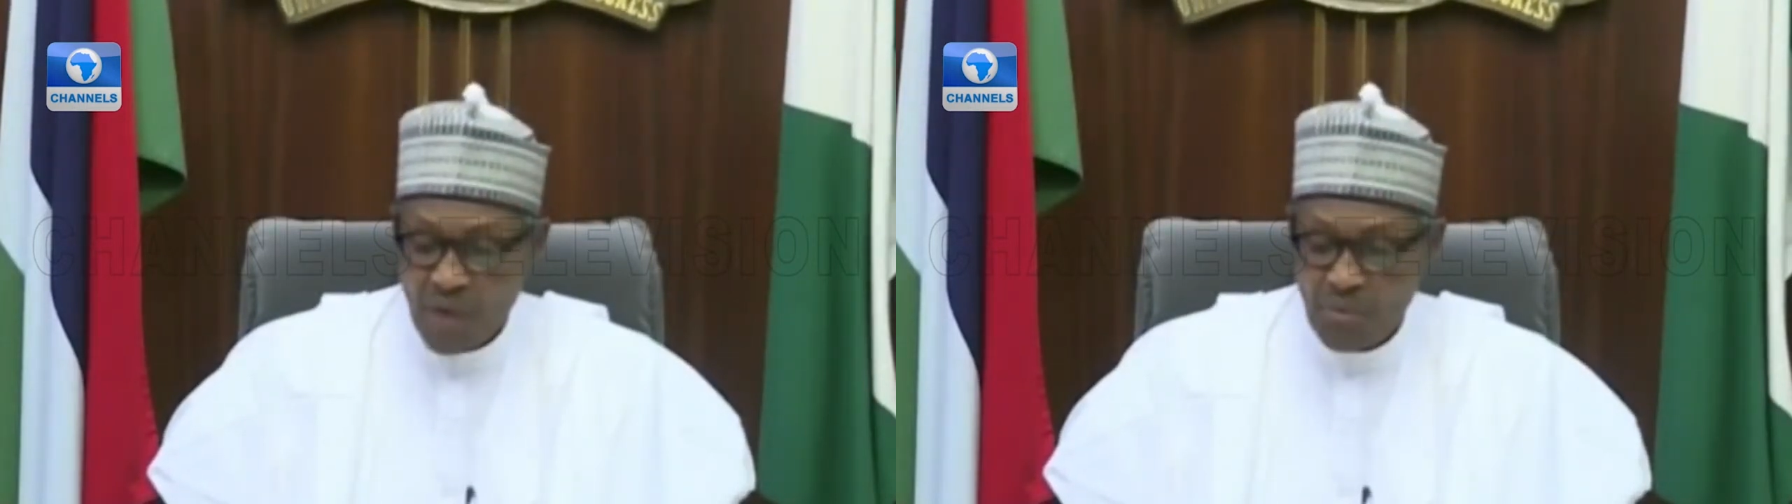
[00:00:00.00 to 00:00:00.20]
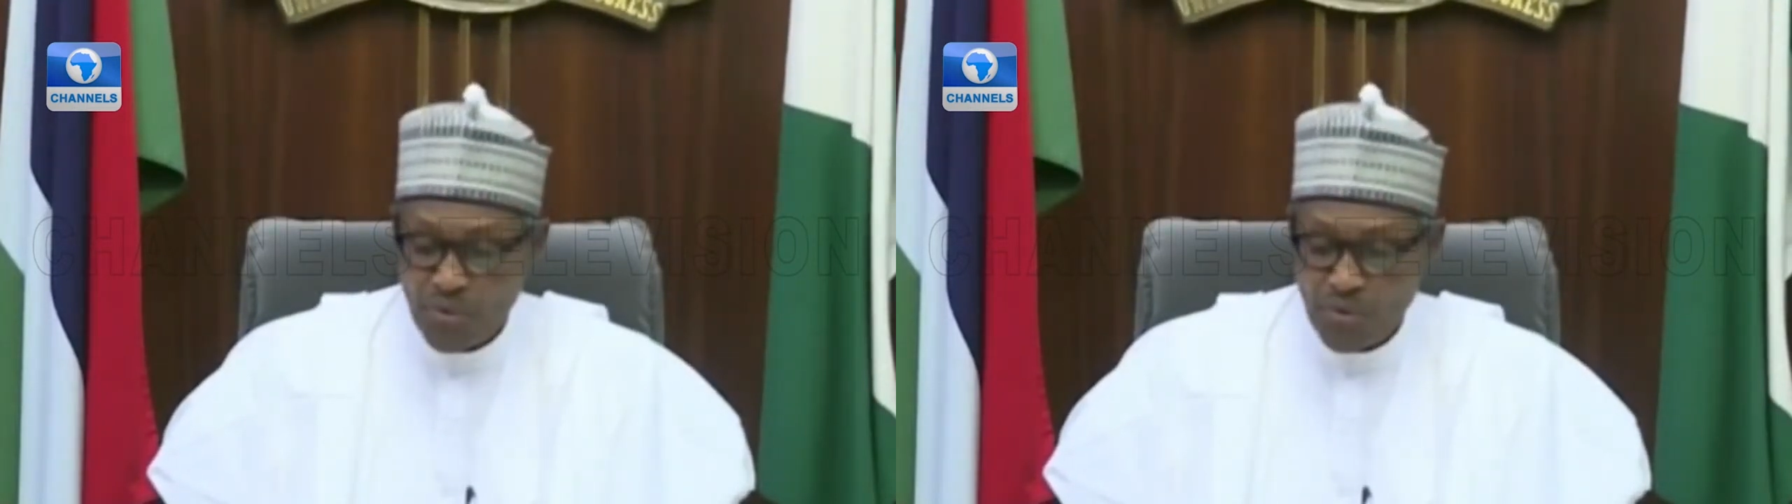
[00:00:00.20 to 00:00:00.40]

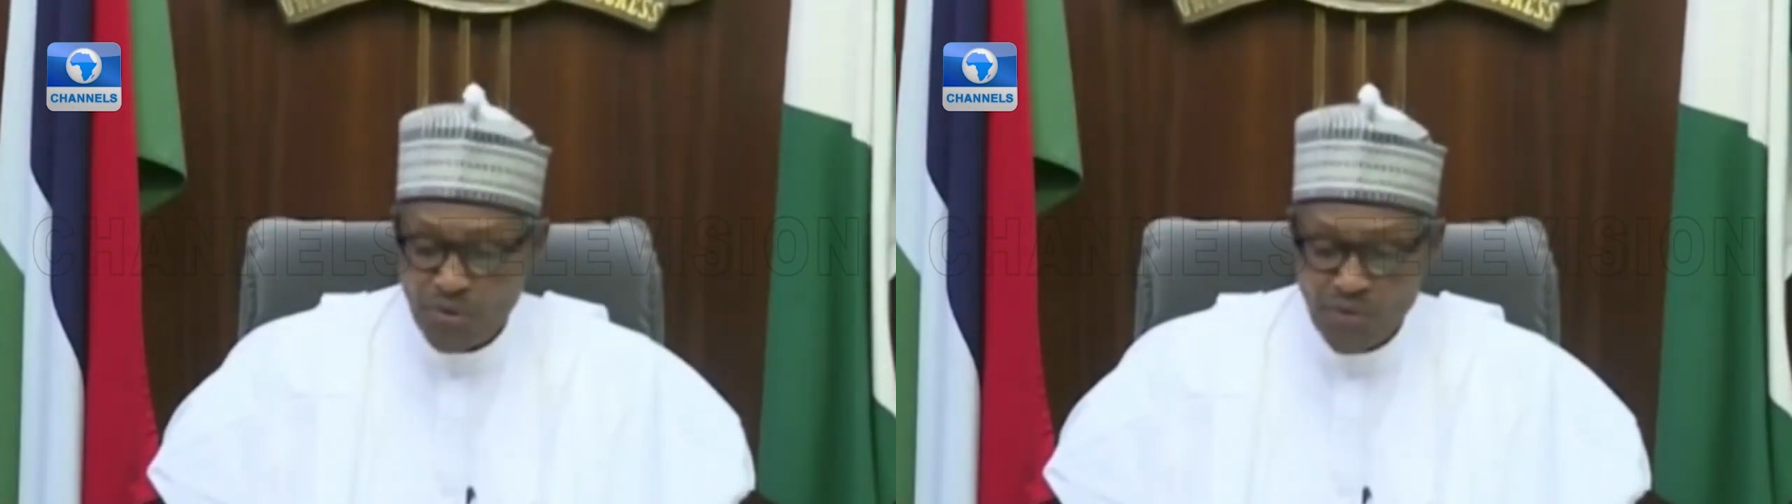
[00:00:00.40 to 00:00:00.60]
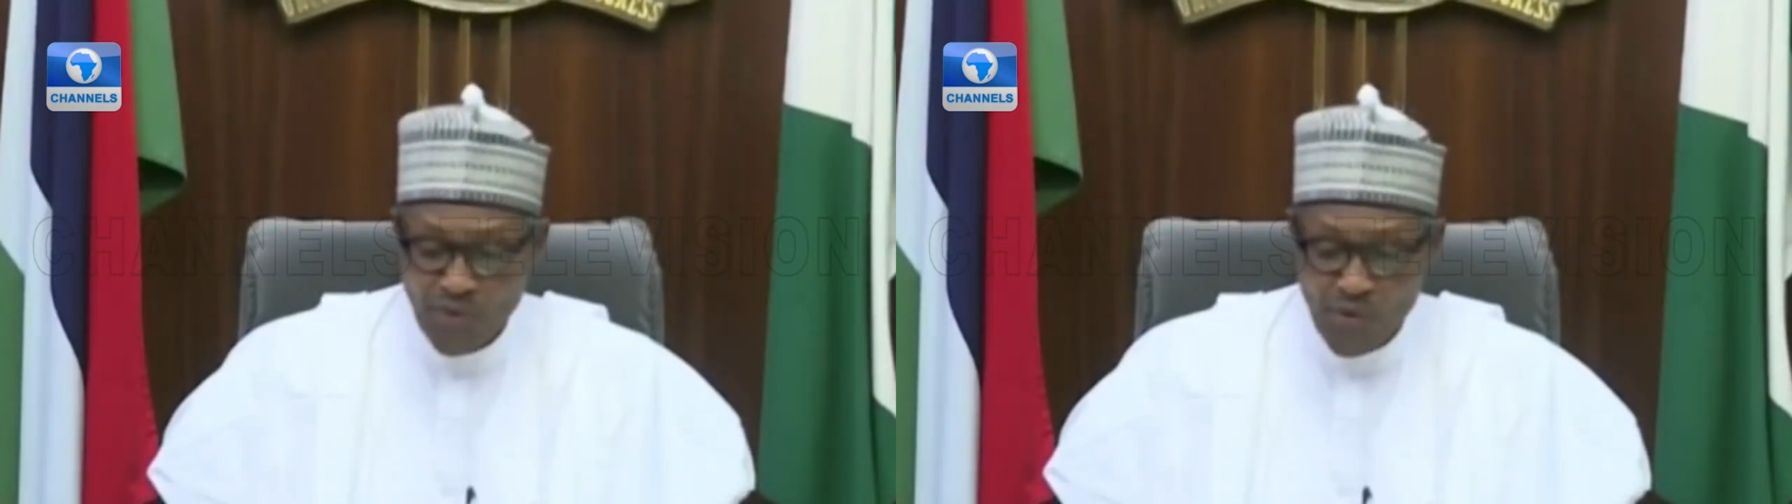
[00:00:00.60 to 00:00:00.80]

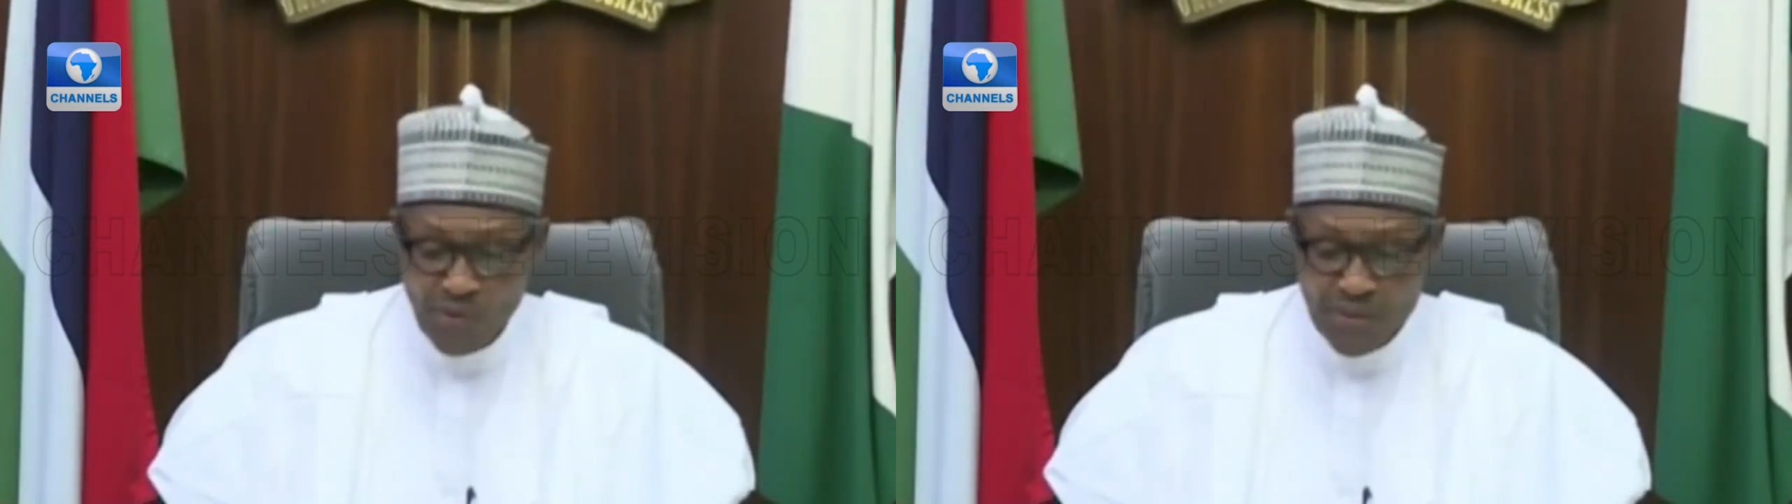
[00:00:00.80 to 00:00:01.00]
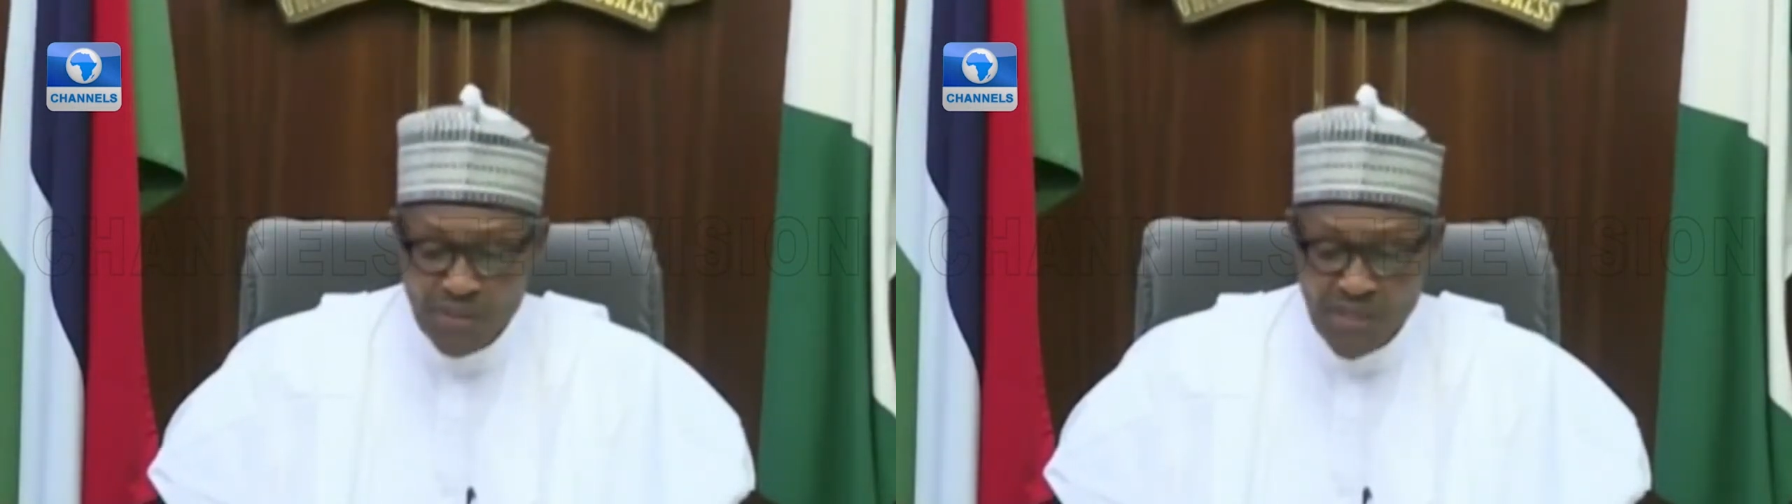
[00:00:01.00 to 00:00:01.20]
approached
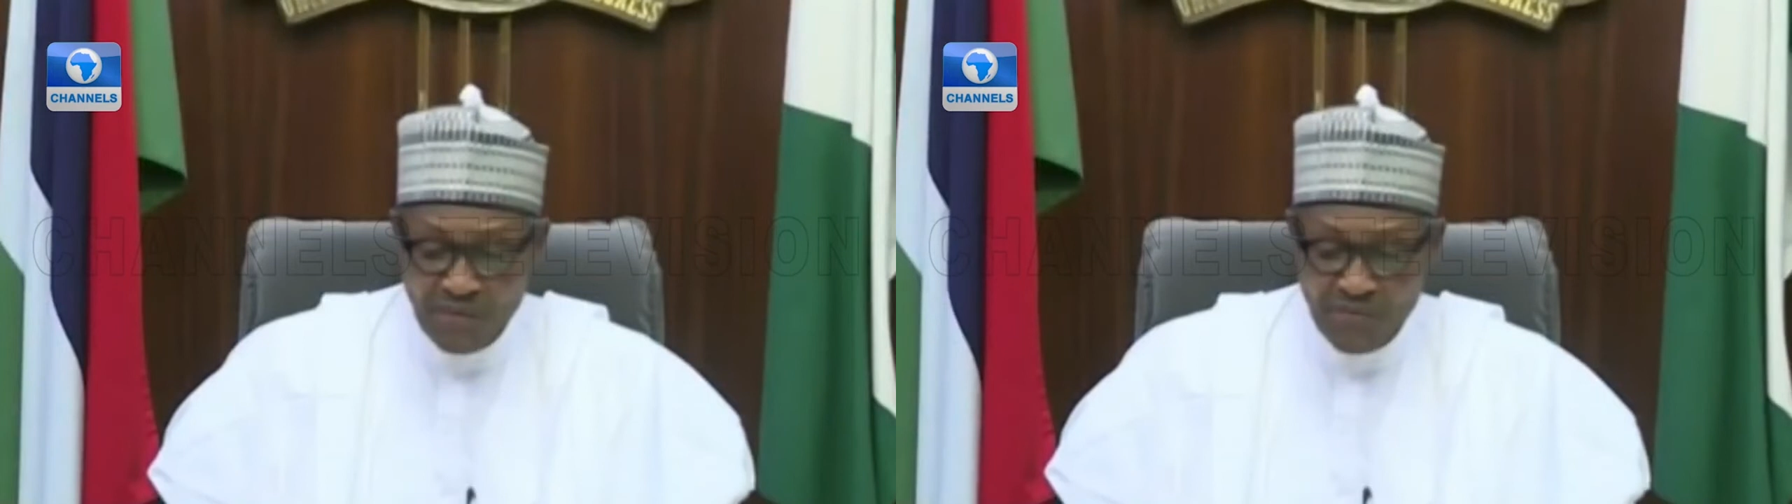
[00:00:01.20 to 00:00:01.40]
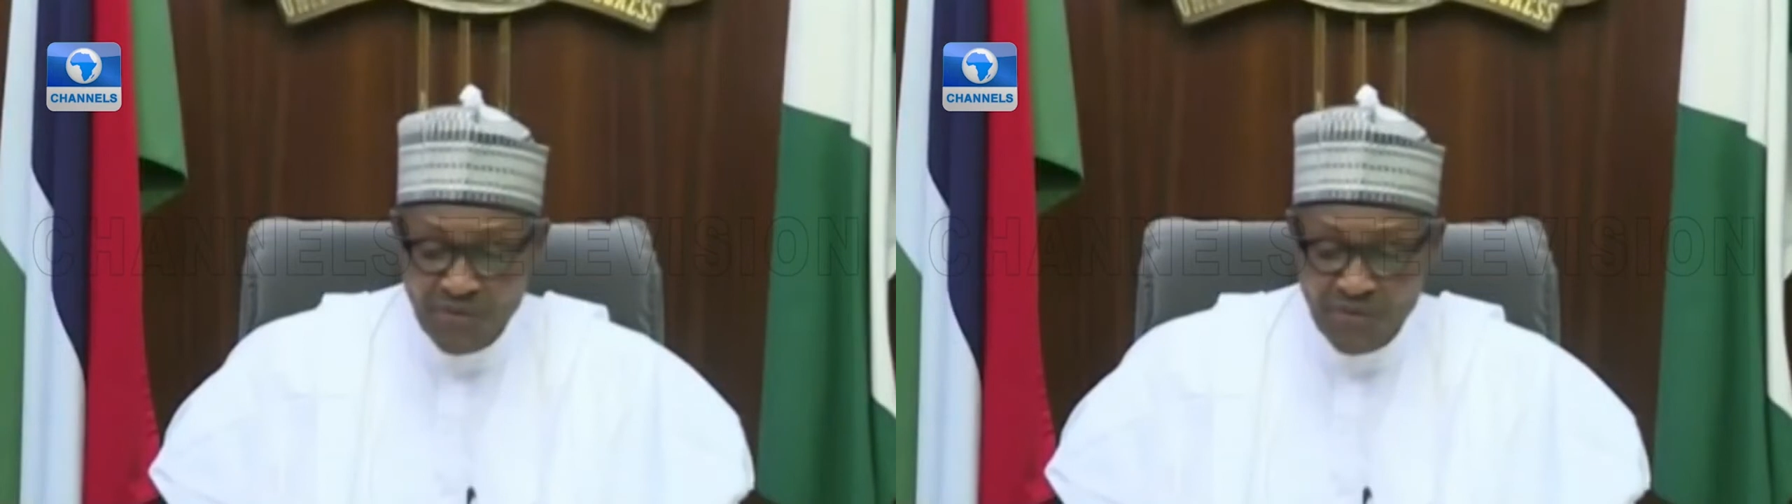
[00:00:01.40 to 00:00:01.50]
poverty